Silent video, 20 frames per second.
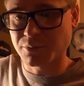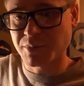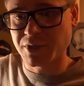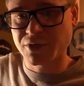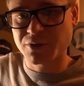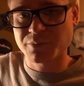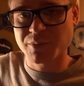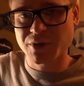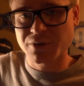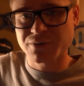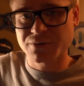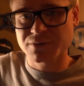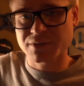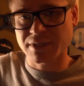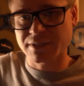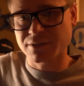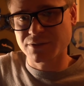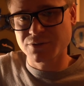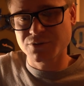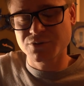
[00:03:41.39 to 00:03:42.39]
bigger motors
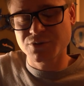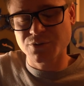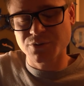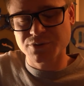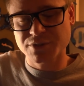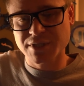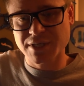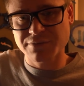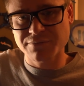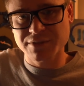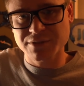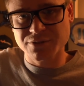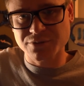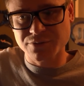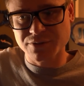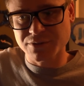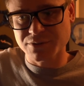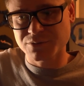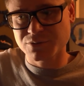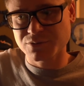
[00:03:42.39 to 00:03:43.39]
like the 2207s or the